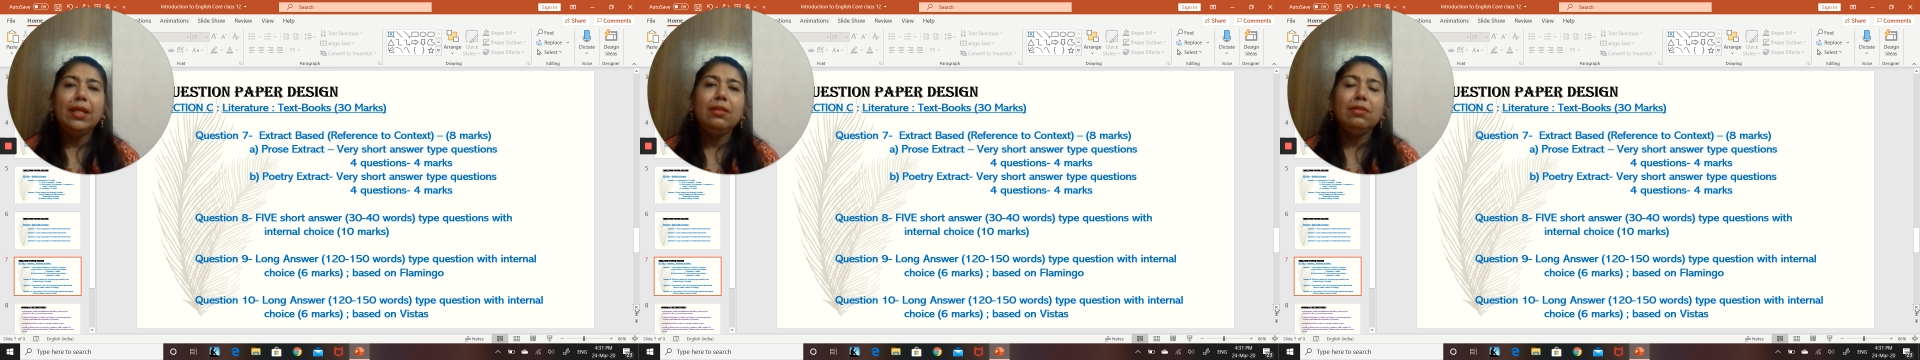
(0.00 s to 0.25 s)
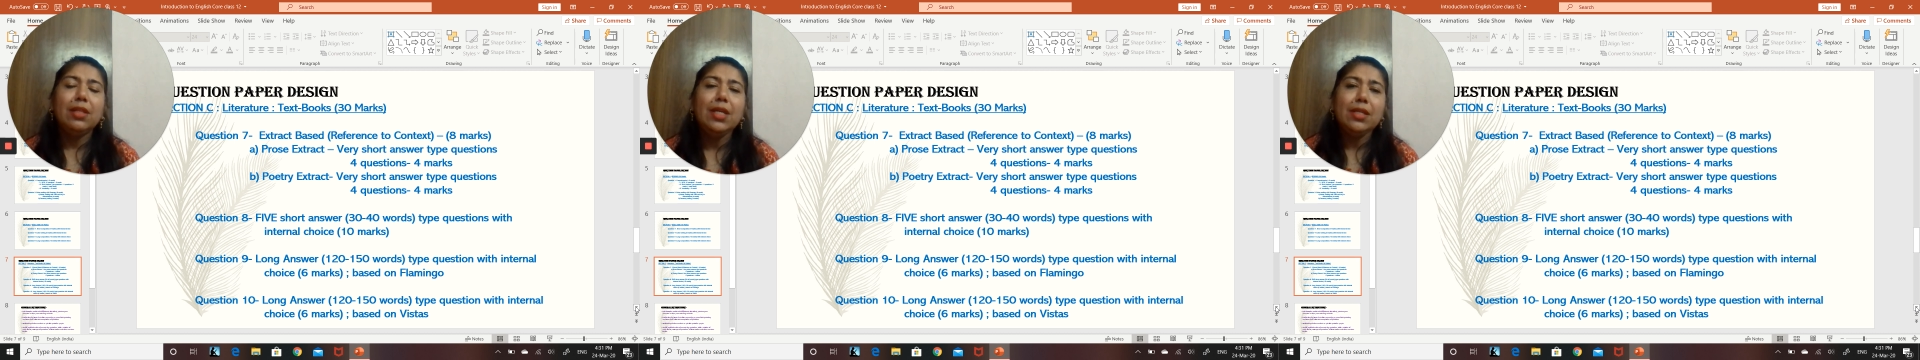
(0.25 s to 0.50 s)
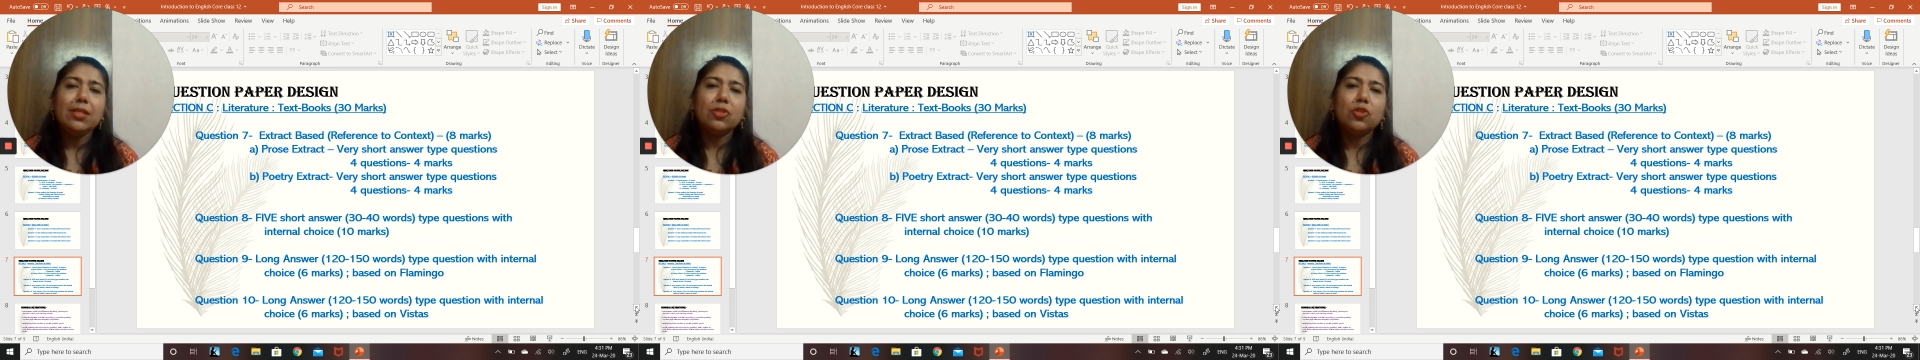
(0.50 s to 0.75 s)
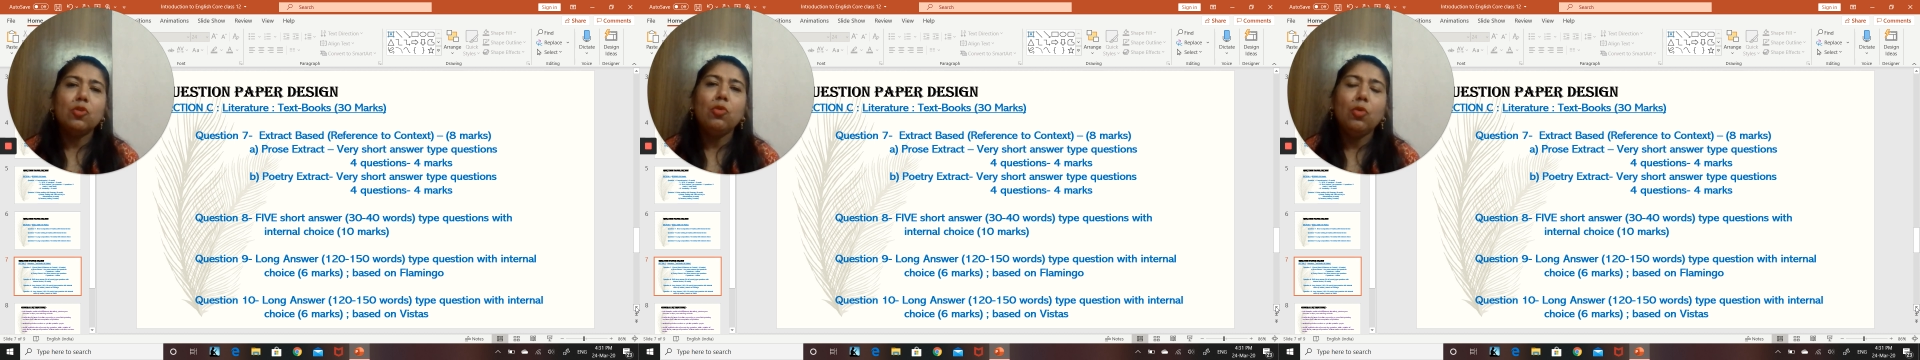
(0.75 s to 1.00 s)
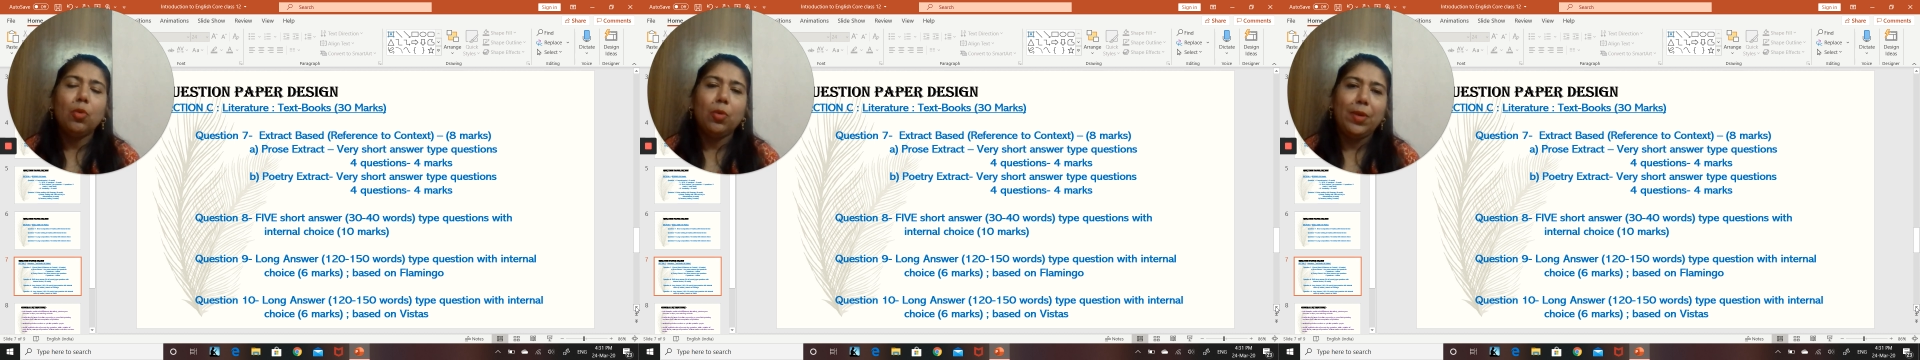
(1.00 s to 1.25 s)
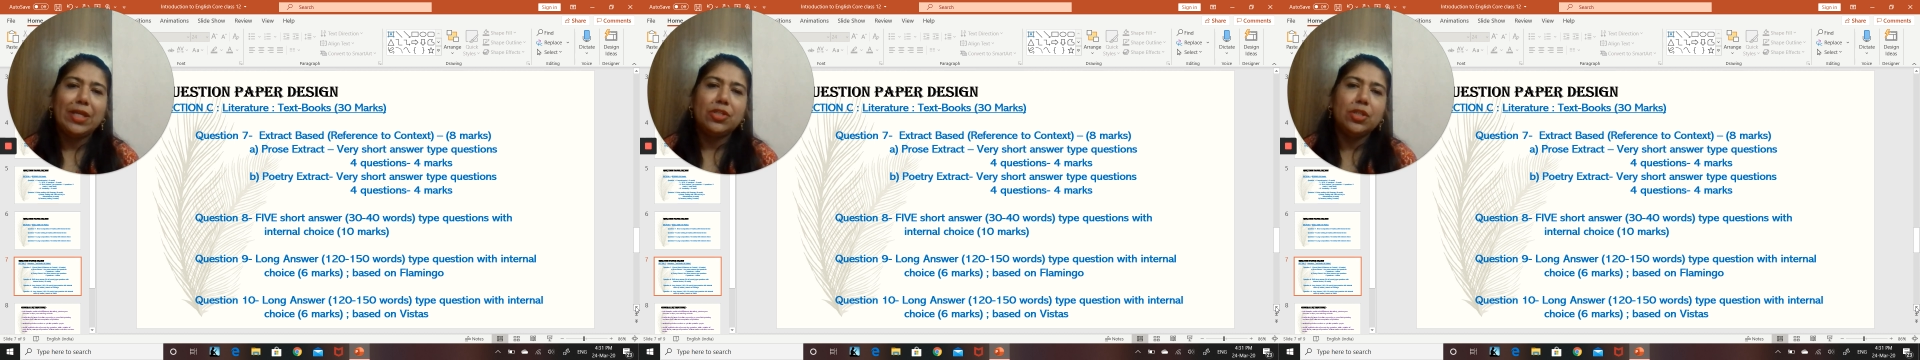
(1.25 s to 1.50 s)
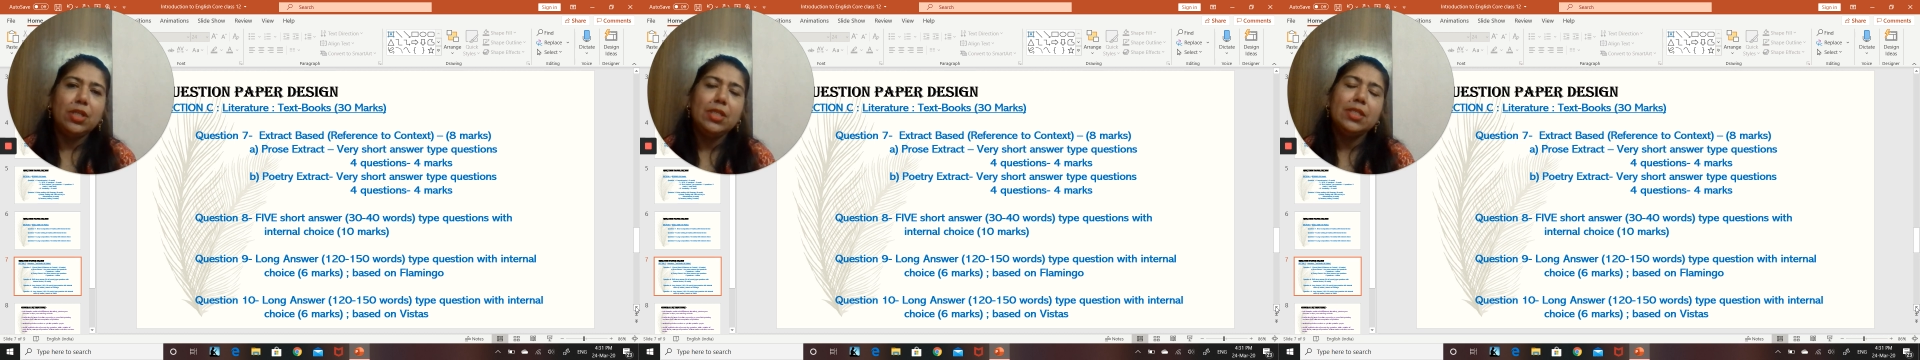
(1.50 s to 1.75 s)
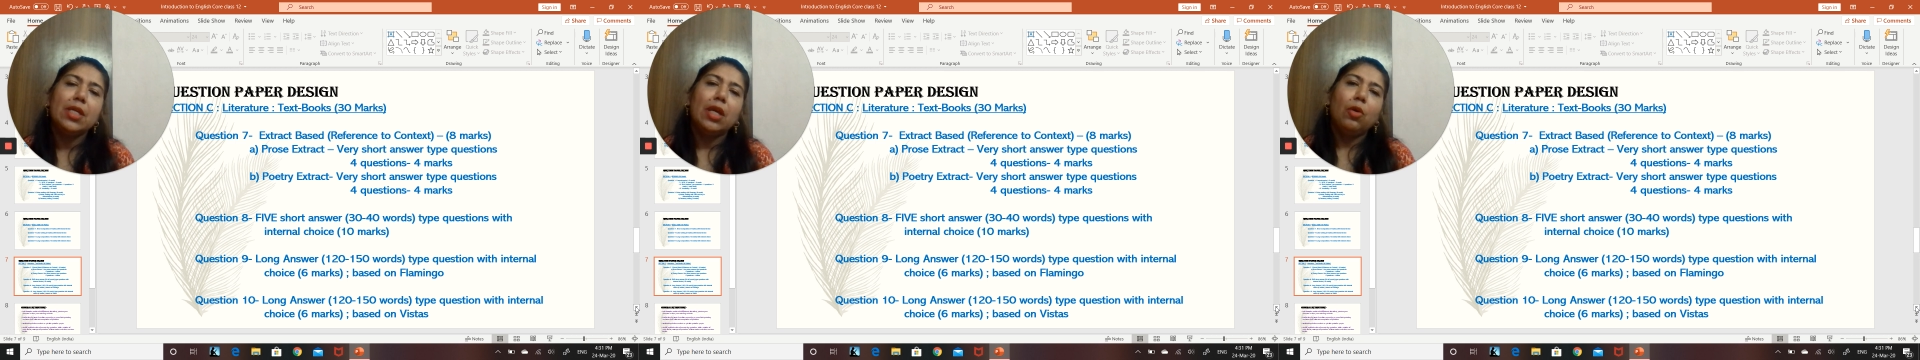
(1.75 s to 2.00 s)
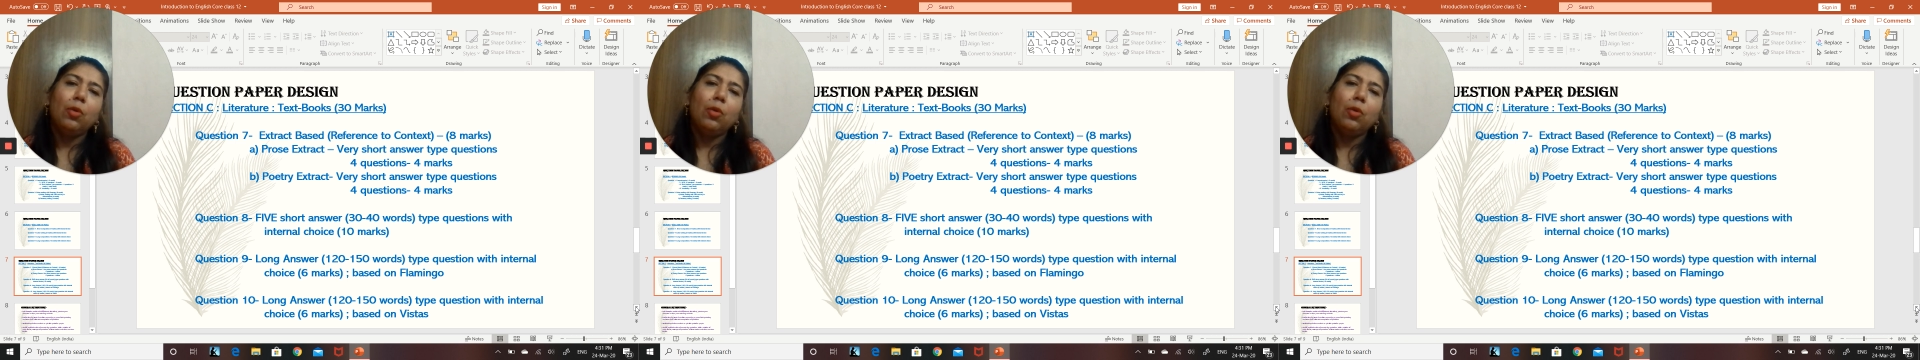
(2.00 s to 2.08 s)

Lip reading: in these two questions,